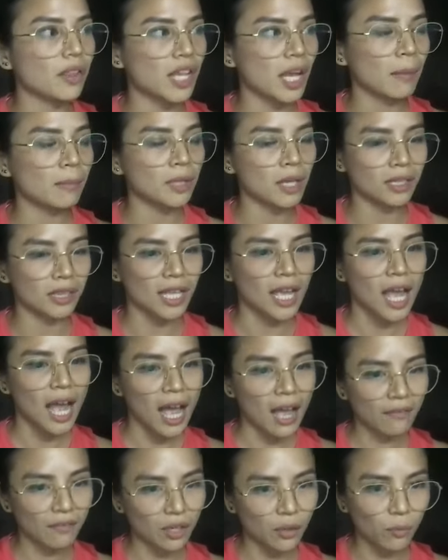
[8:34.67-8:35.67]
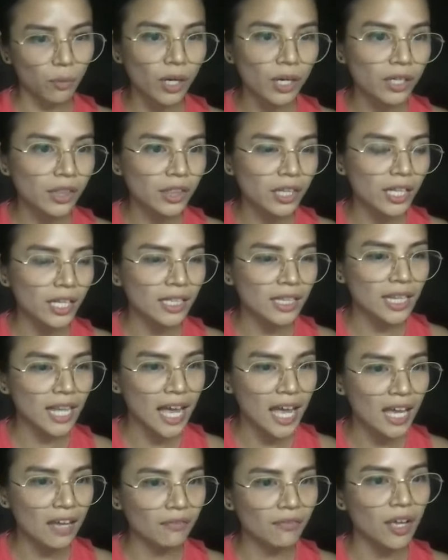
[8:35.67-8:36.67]
them not having worth in
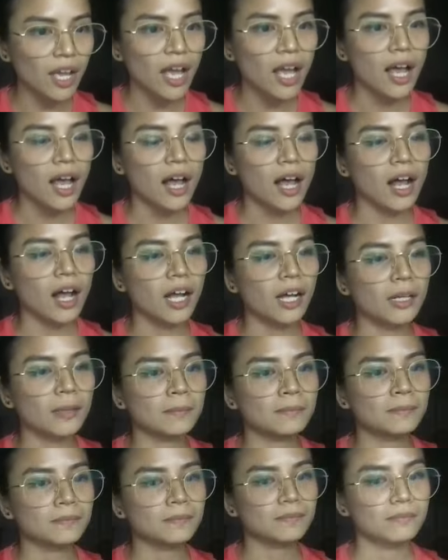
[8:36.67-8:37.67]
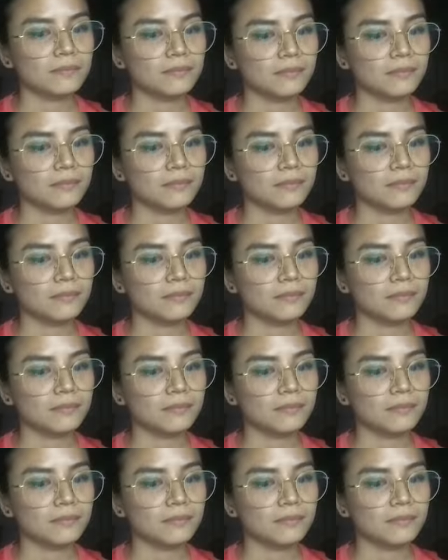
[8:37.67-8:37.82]
life. Um